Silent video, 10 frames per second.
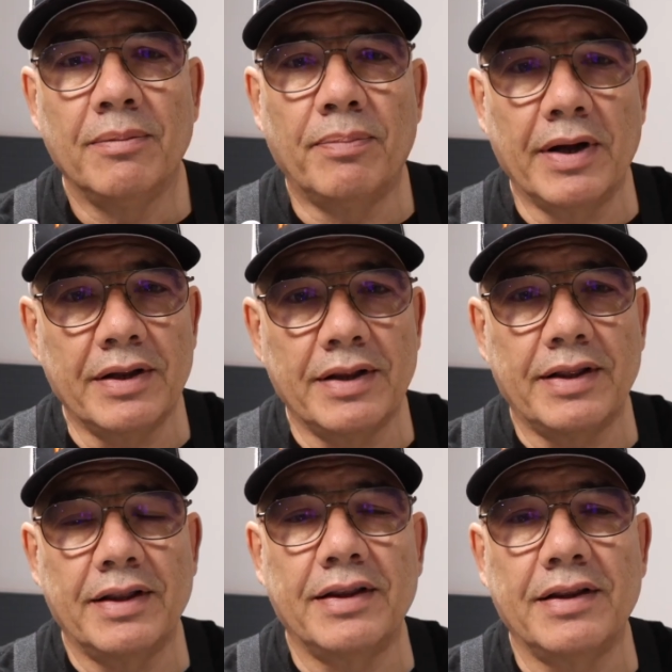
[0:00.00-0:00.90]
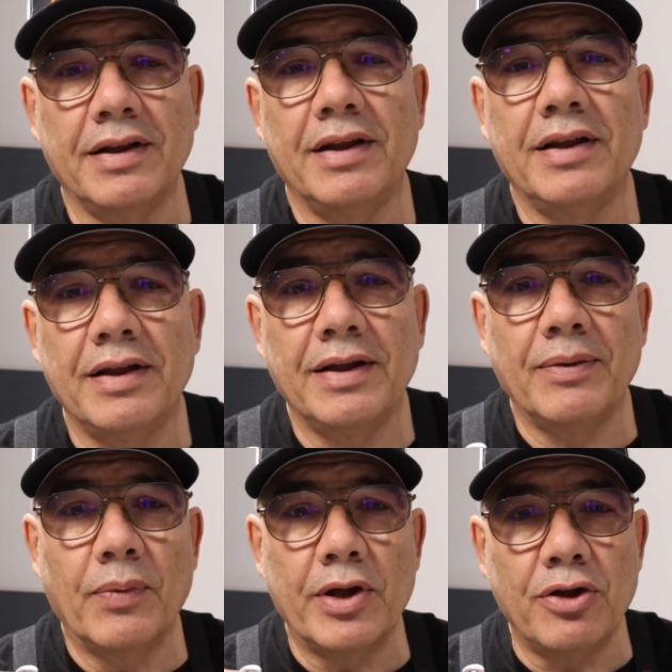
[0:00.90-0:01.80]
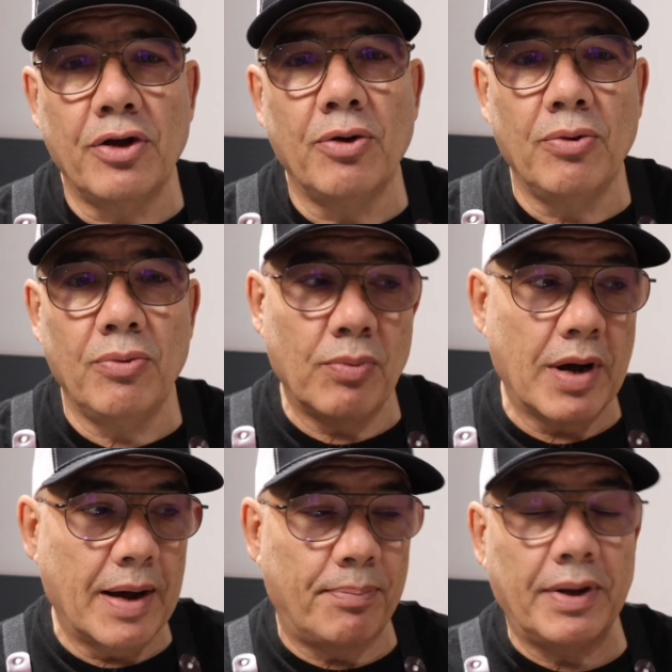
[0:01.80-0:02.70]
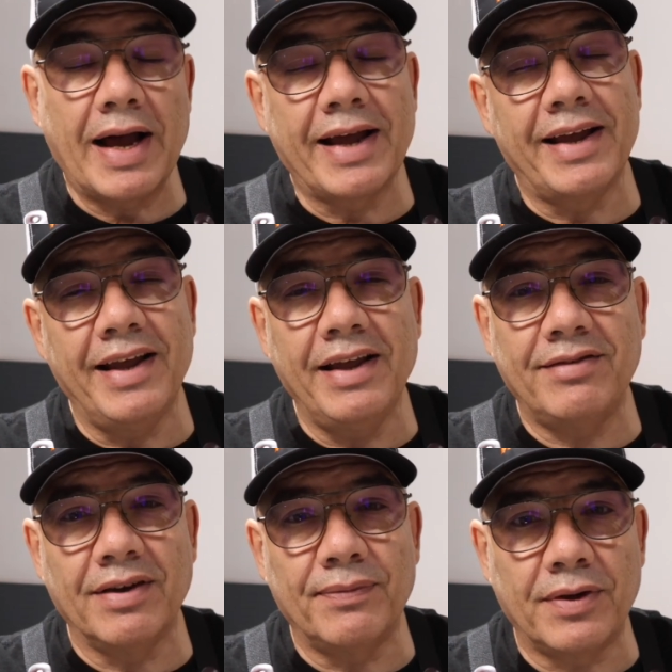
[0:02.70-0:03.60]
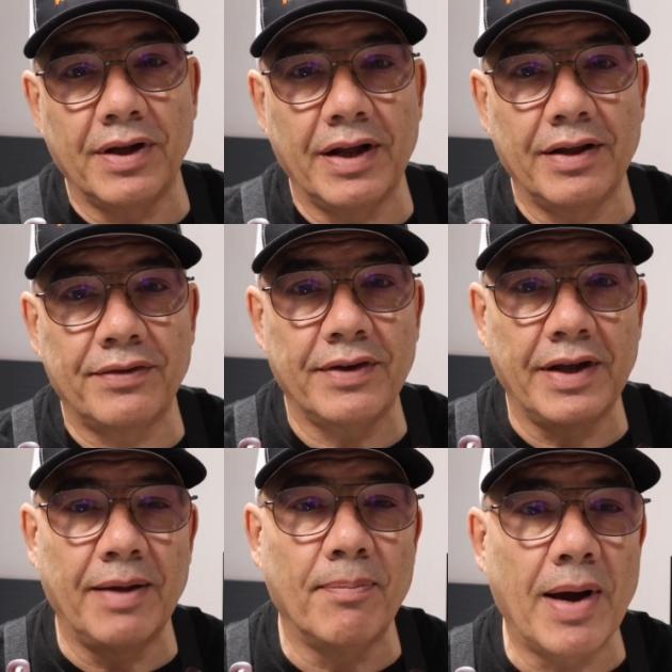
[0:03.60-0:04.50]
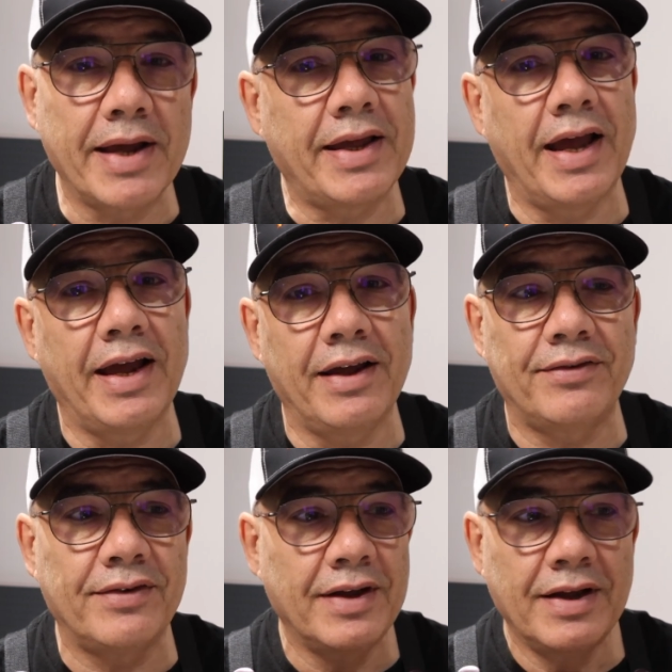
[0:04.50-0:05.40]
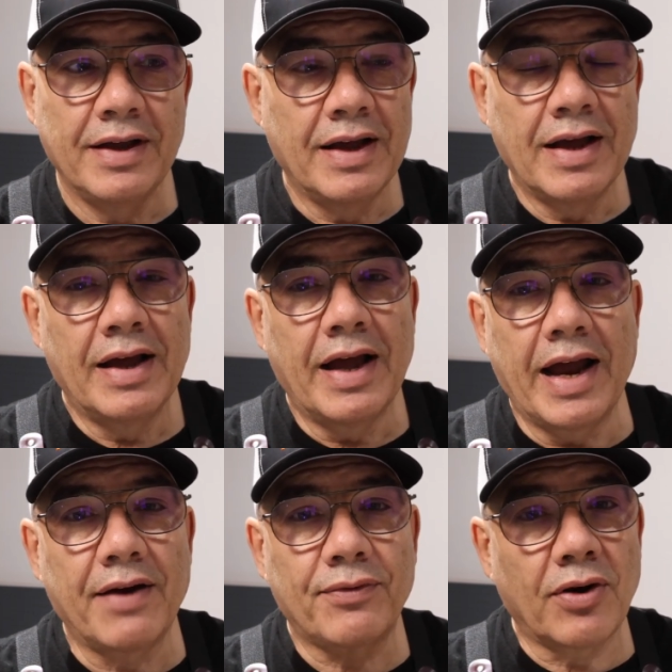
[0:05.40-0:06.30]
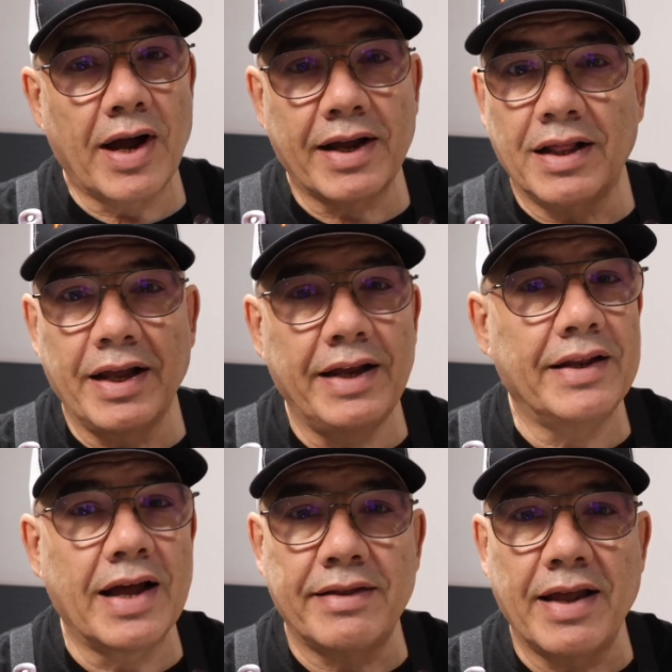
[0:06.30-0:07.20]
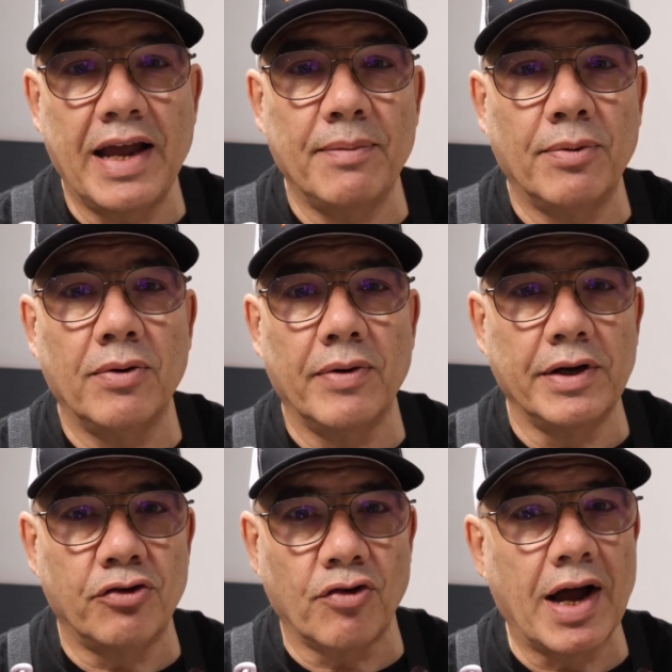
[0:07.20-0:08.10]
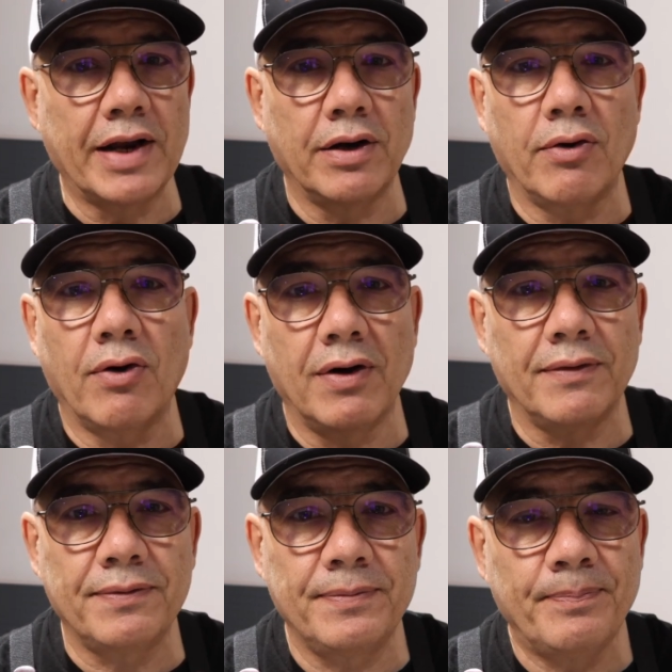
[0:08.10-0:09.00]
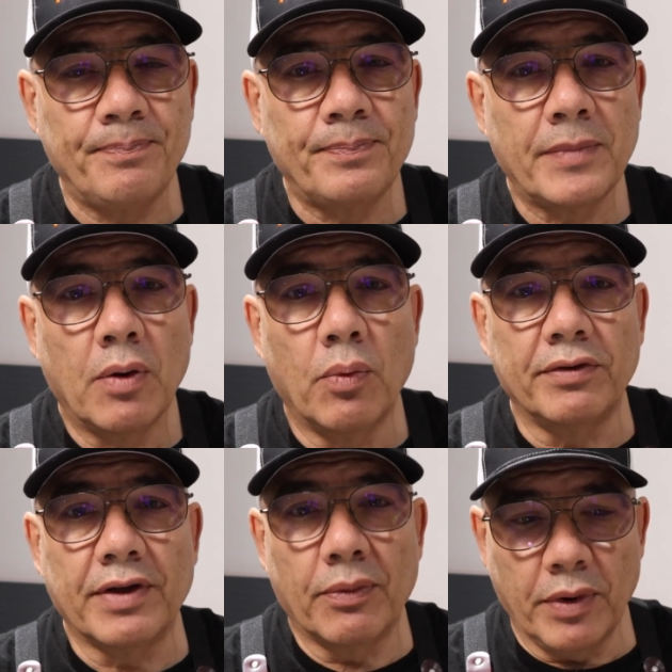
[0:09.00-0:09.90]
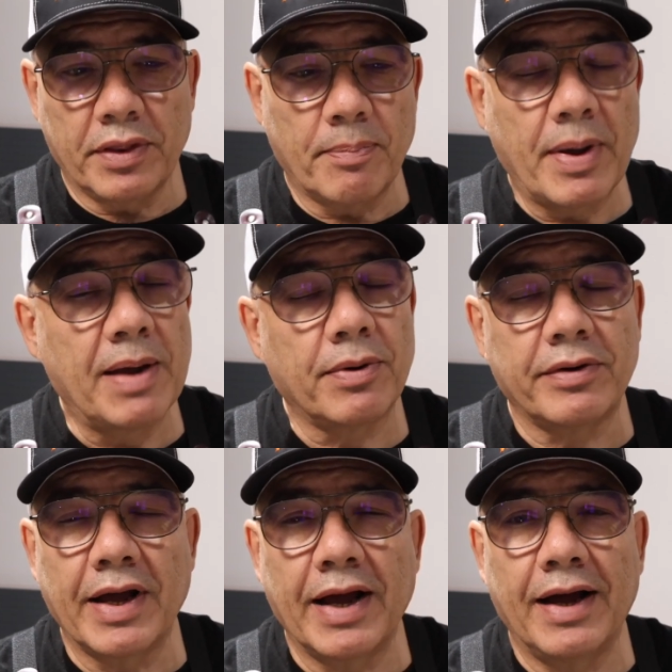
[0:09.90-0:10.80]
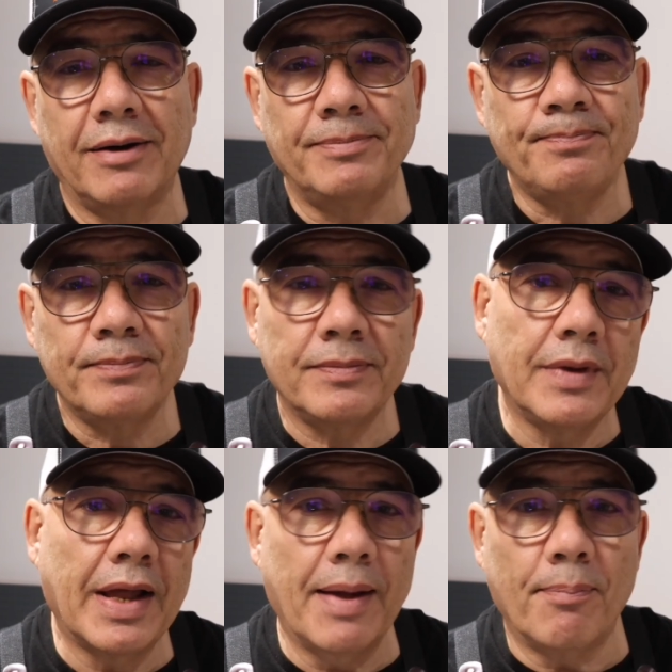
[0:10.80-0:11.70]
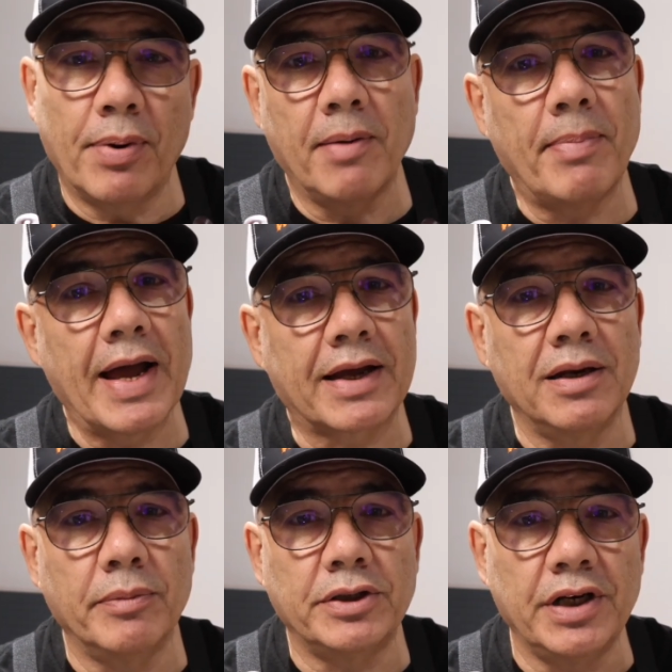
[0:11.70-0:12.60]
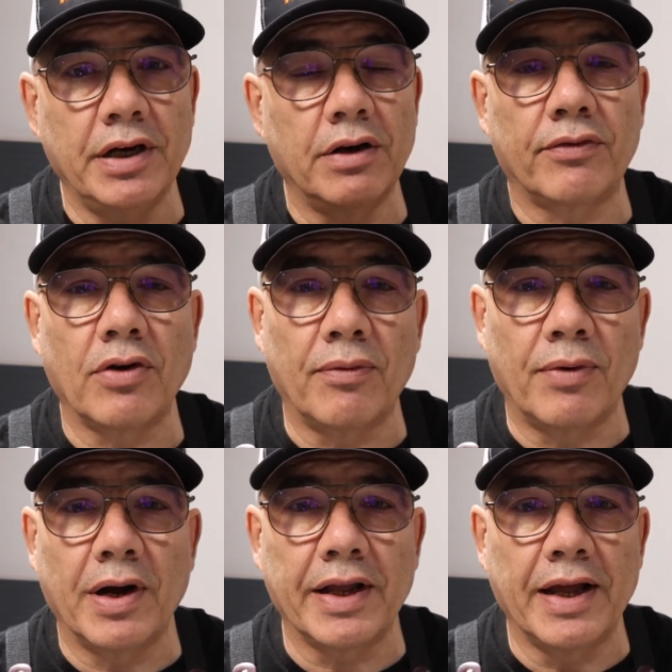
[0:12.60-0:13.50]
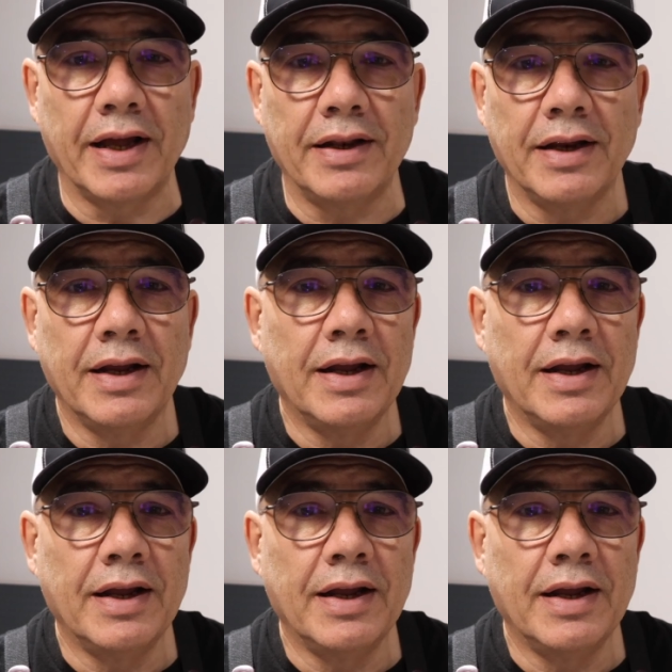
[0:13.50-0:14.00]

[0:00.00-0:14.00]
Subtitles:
But when you apply adhesive to this, in my case, after I cleaned that table and dried it off with a paper towel and put it back in the machine and start running it,